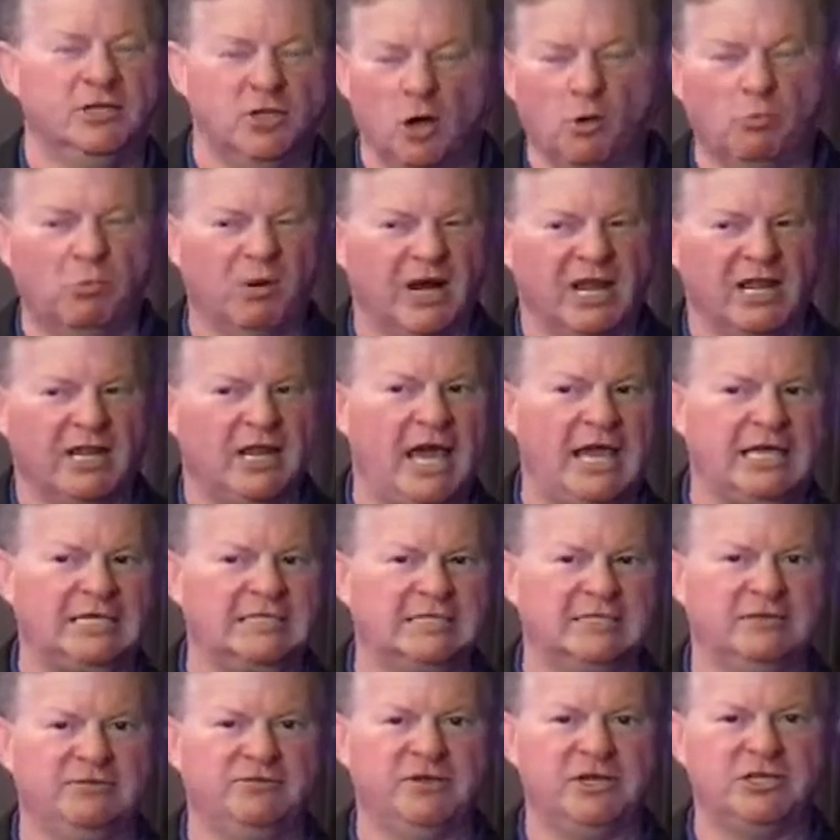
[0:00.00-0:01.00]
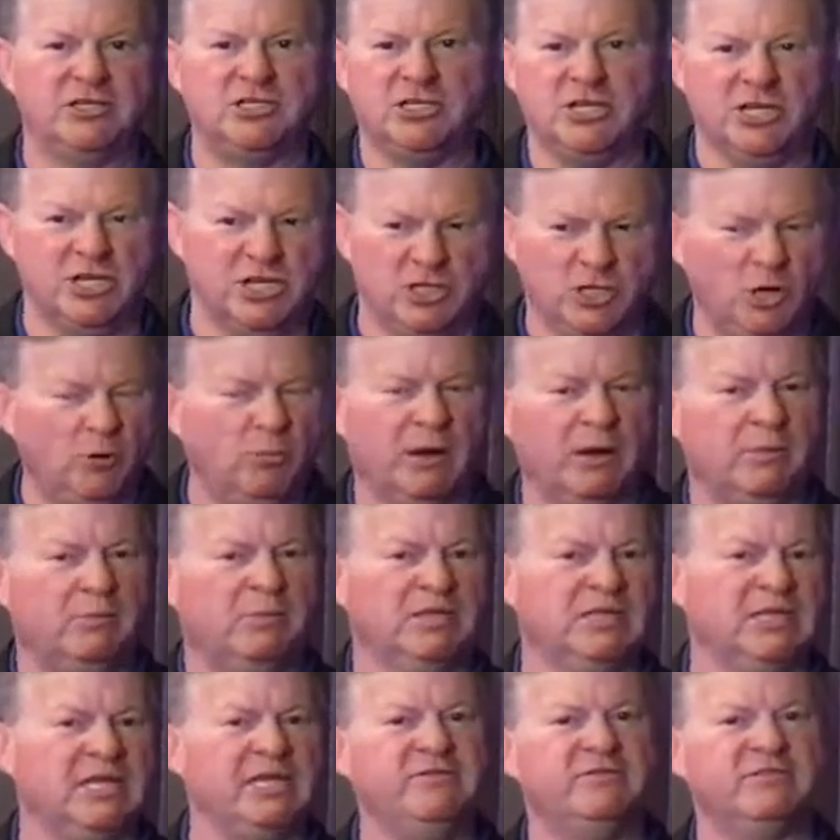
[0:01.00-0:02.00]
nobody likes the vision and nobody
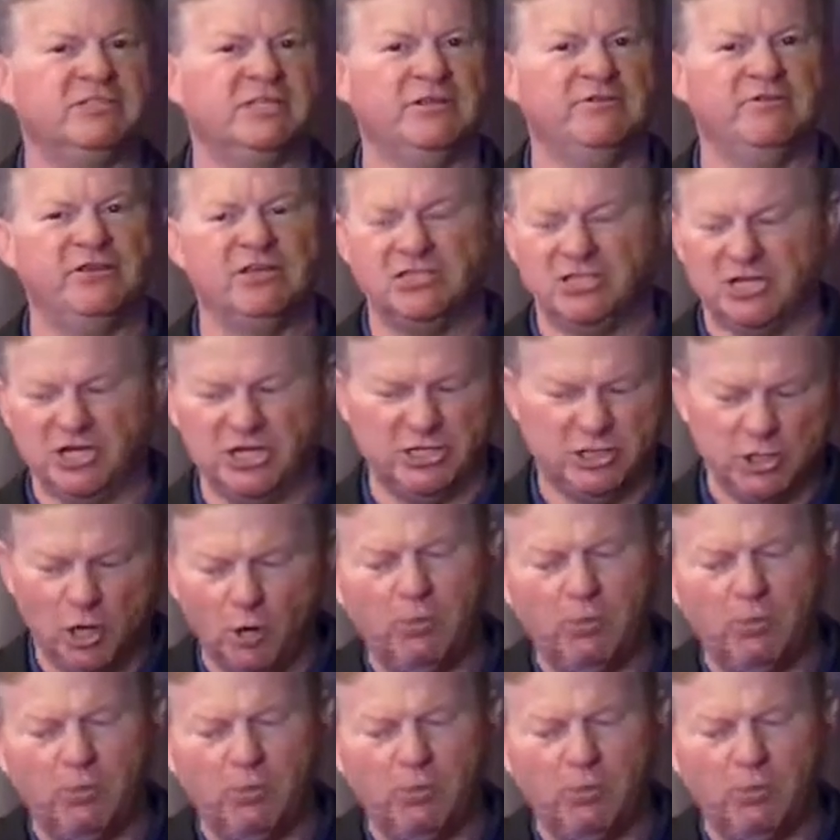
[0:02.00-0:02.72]
believes in the vision and